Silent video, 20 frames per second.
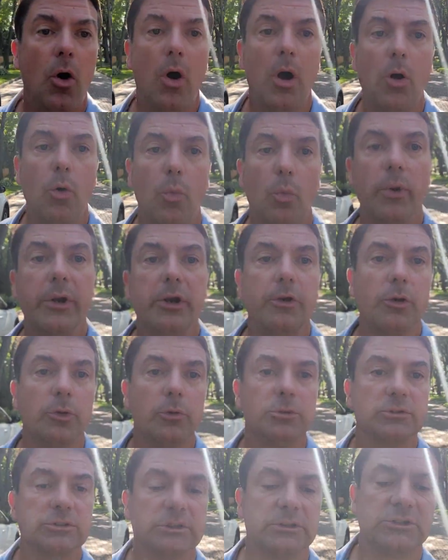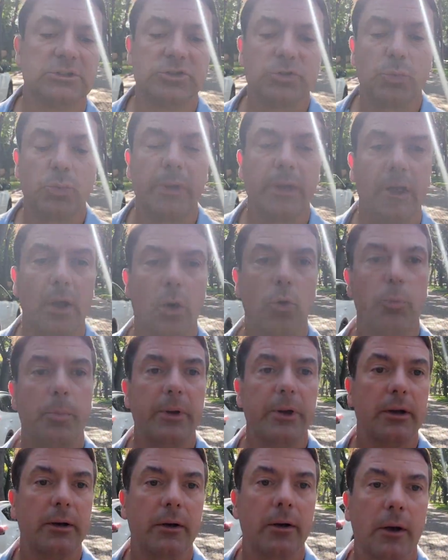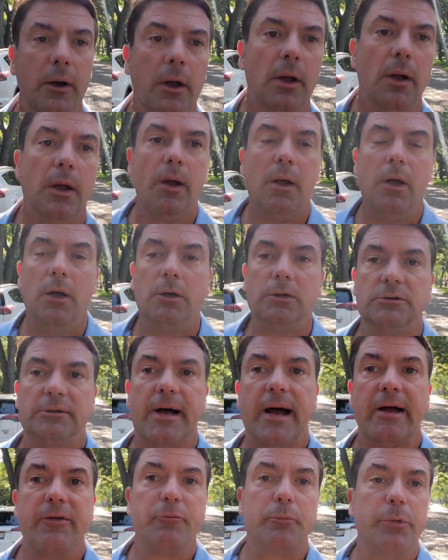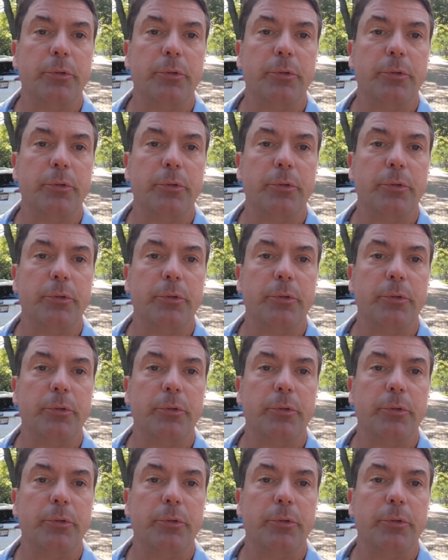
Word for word: all windows that swing open, live